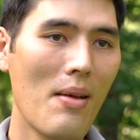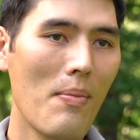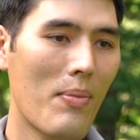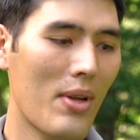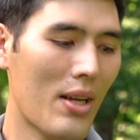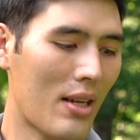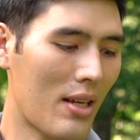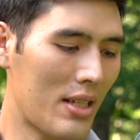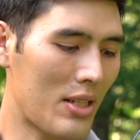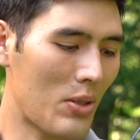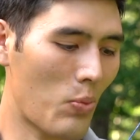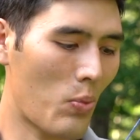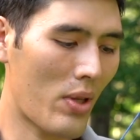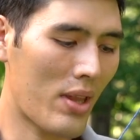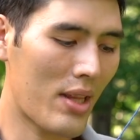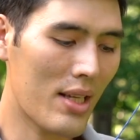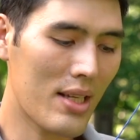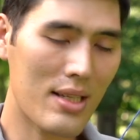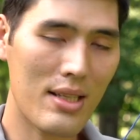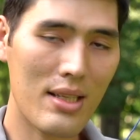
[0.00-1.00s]
because what
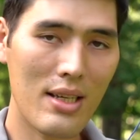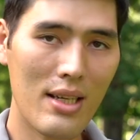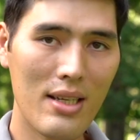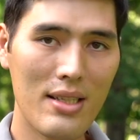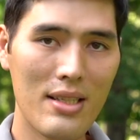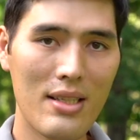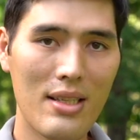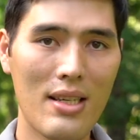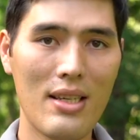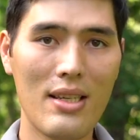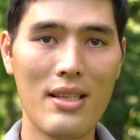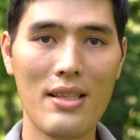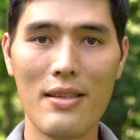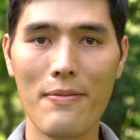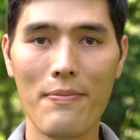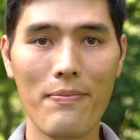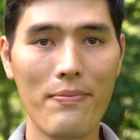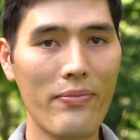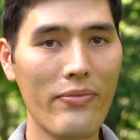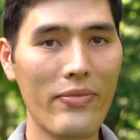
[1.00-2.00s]
this does is,
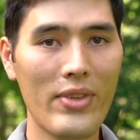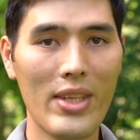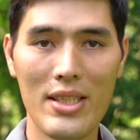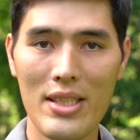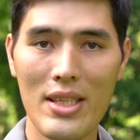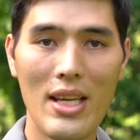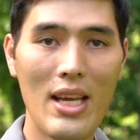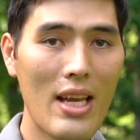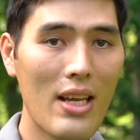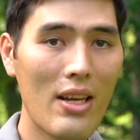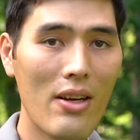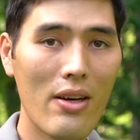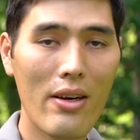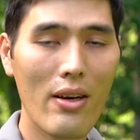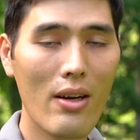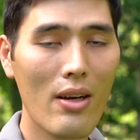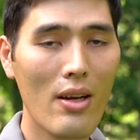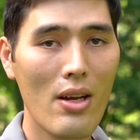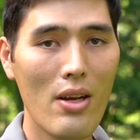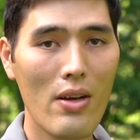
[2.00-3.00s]
let's say you're
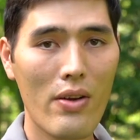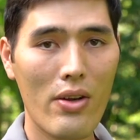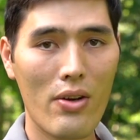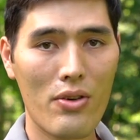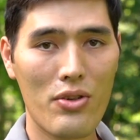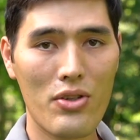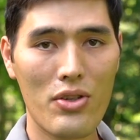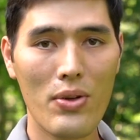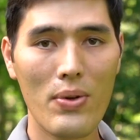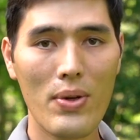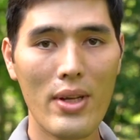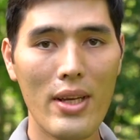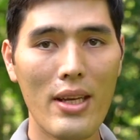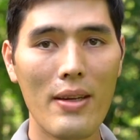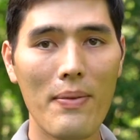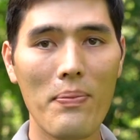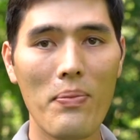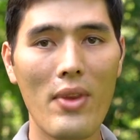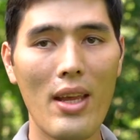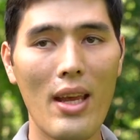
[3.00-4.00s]

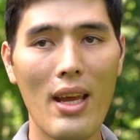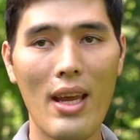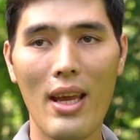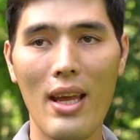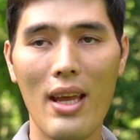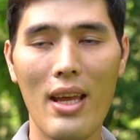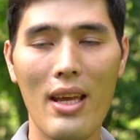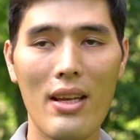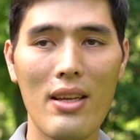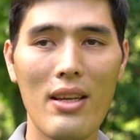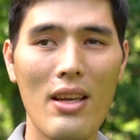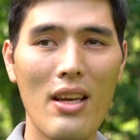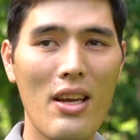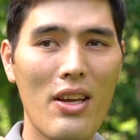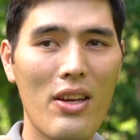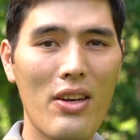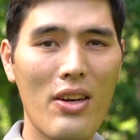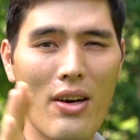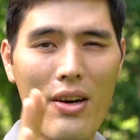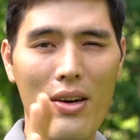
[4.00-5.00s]
shooting and
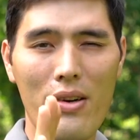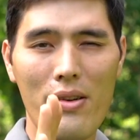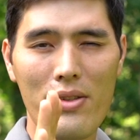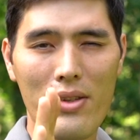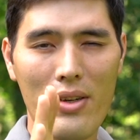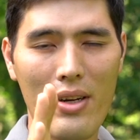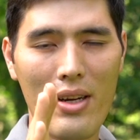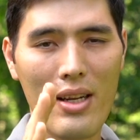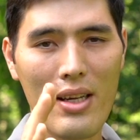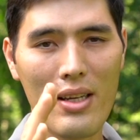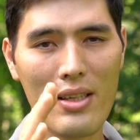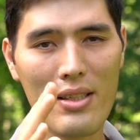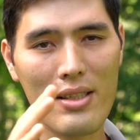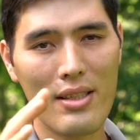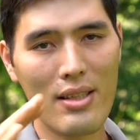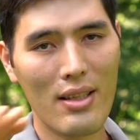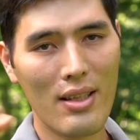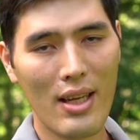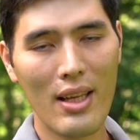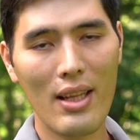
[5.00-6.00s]
your arrows are hitting
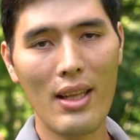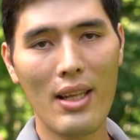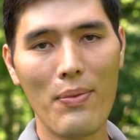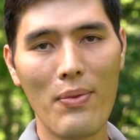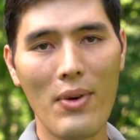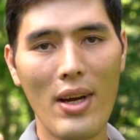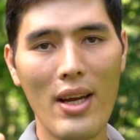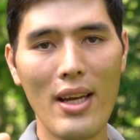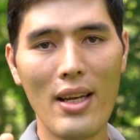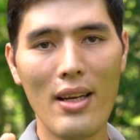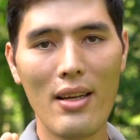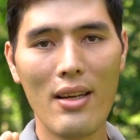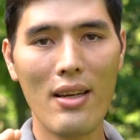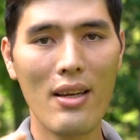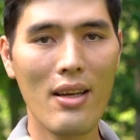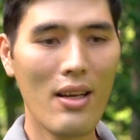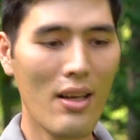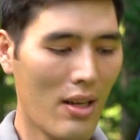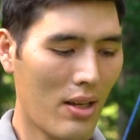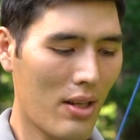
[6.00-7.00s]
slightly right,
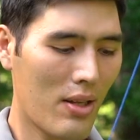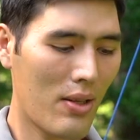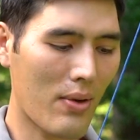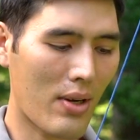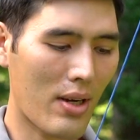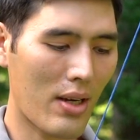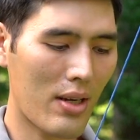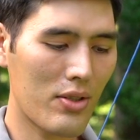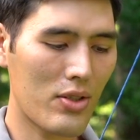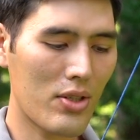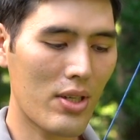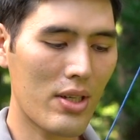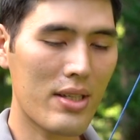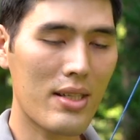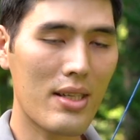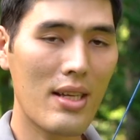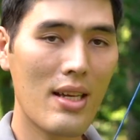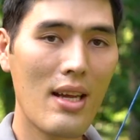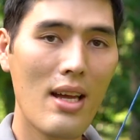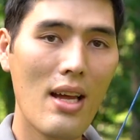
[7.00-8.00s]
you can
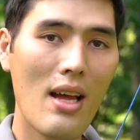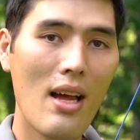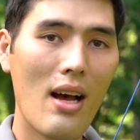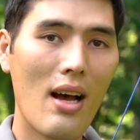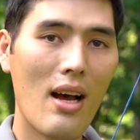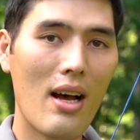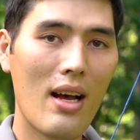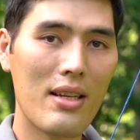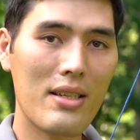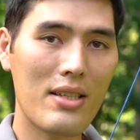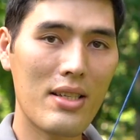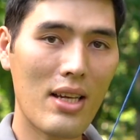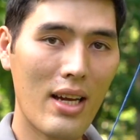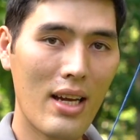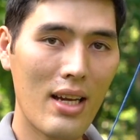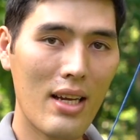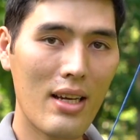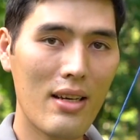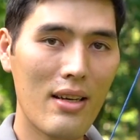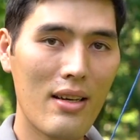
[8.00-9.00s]
just
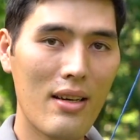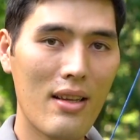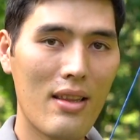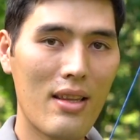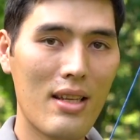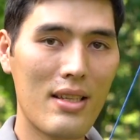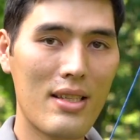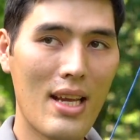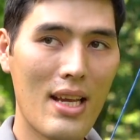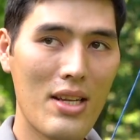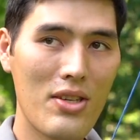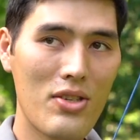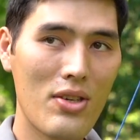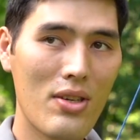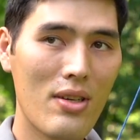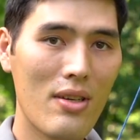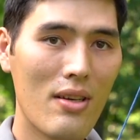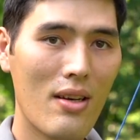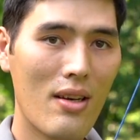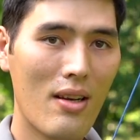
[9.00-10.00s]
tighten the
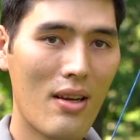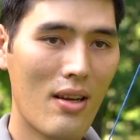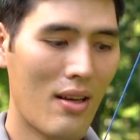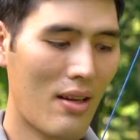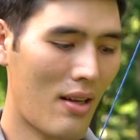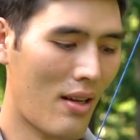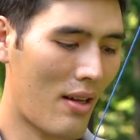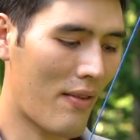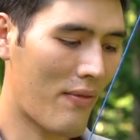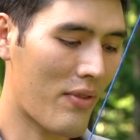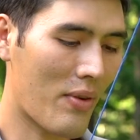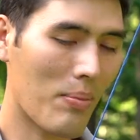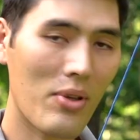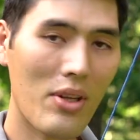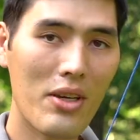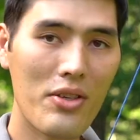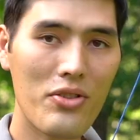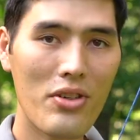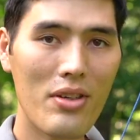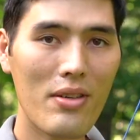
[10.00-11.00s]
tension of your
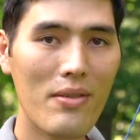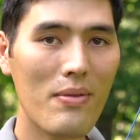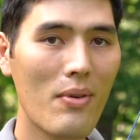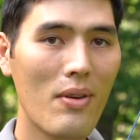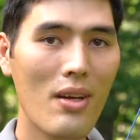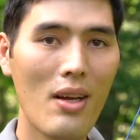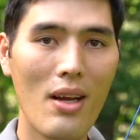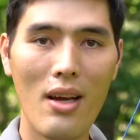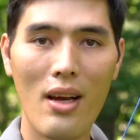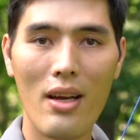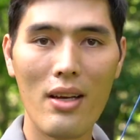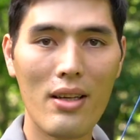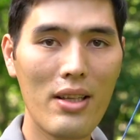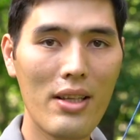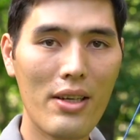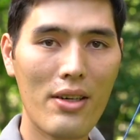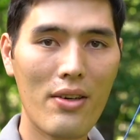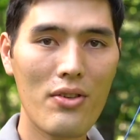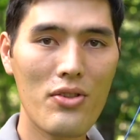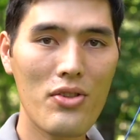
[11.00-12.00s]
plunger a click or